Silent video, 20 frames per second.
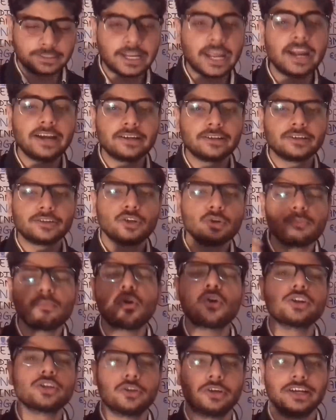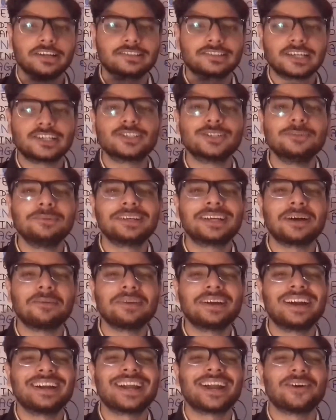10 to more units. It will be
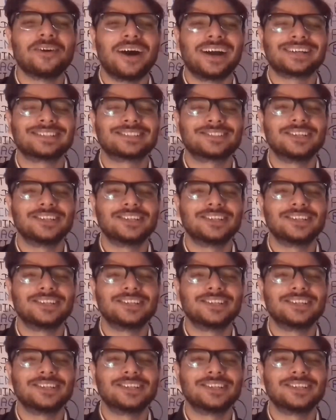coming under what?